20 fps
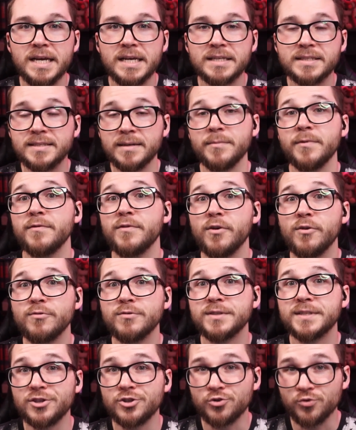some of
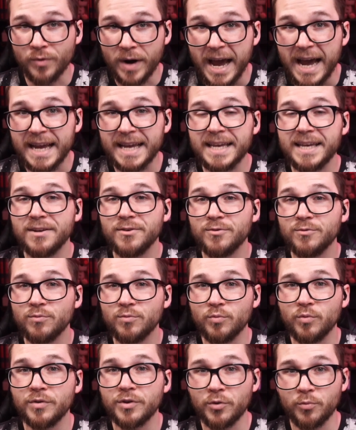those dragon
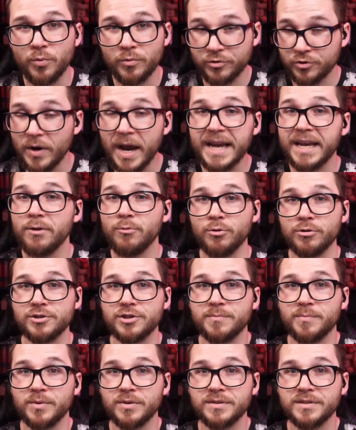
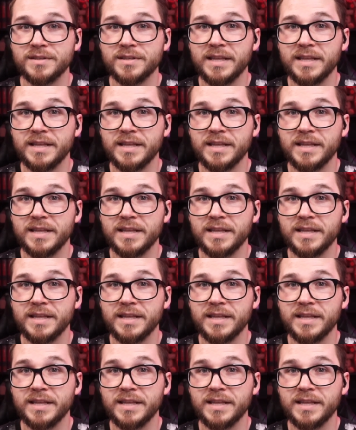worshippers,